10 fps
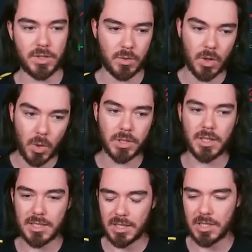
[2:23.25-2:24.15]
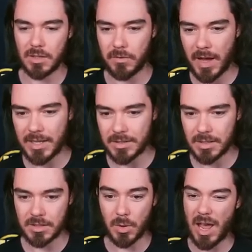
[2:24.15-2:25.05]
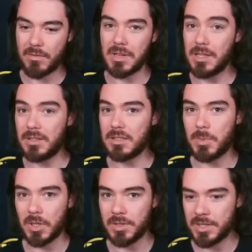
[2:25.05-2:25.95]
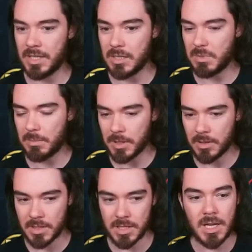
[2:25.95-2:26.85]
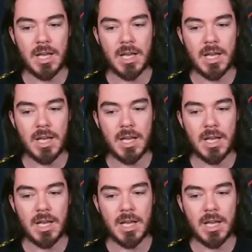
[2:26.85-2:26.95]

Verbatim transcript: So Cold Heart's actually the fastest, so everything spawns in to be burned.